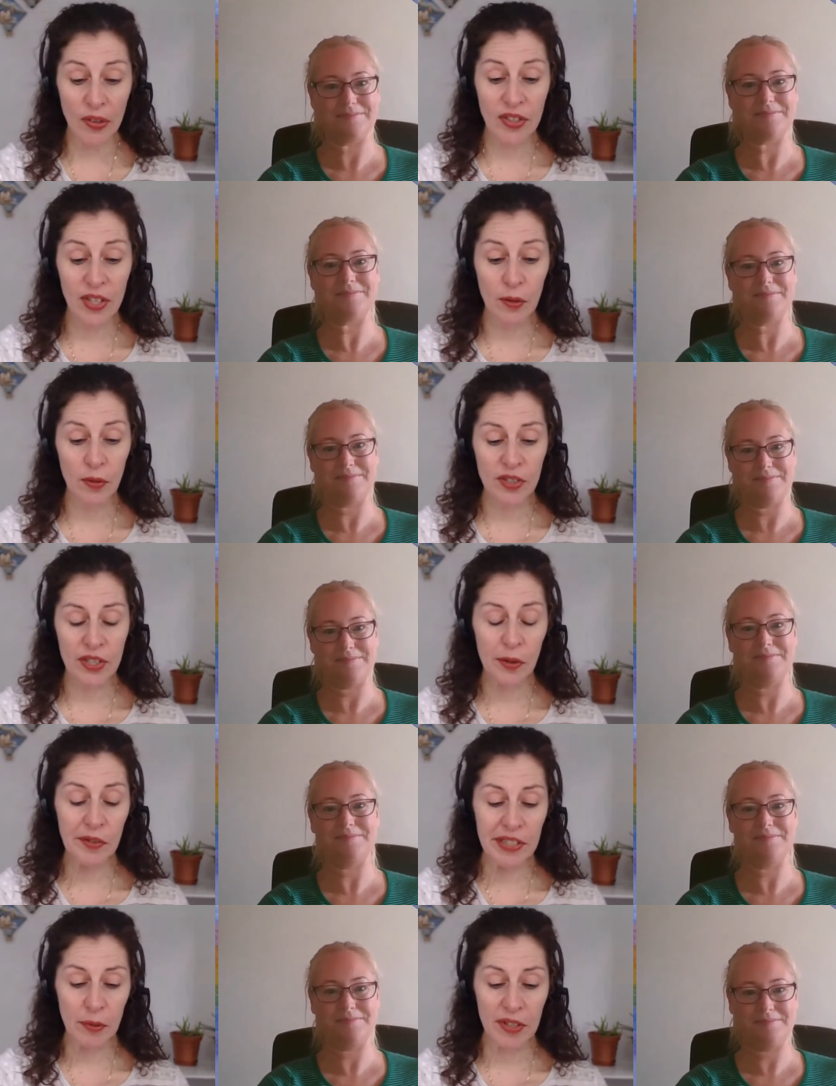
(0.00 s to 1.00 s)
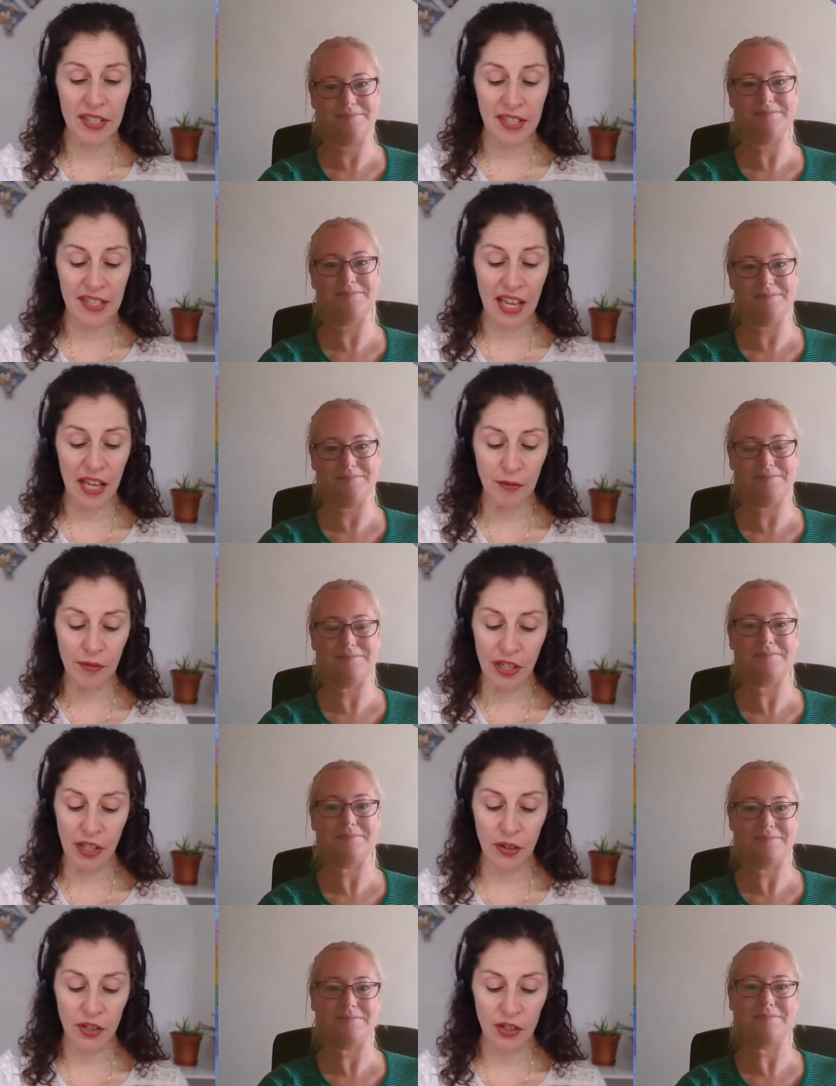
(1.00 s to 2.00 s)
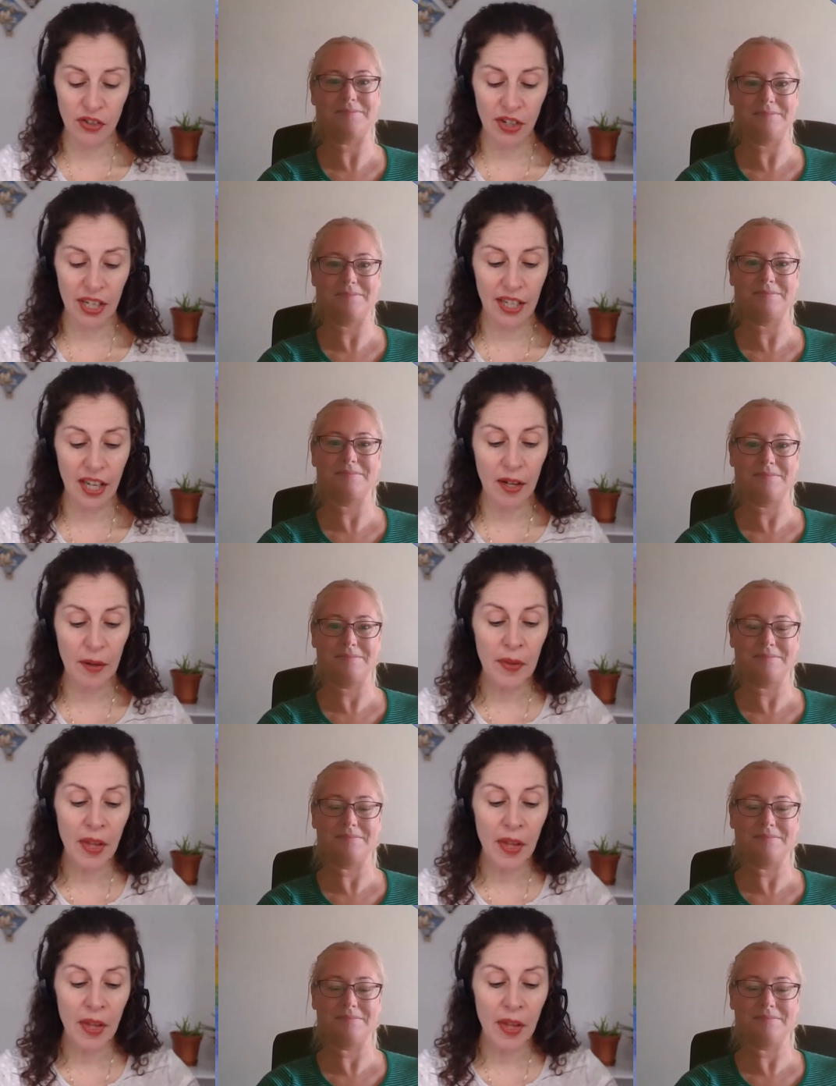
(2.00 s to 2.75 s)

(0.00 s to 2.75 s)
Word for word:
Speaker 1: so, so obviously, what this is saying for you, Caitriona,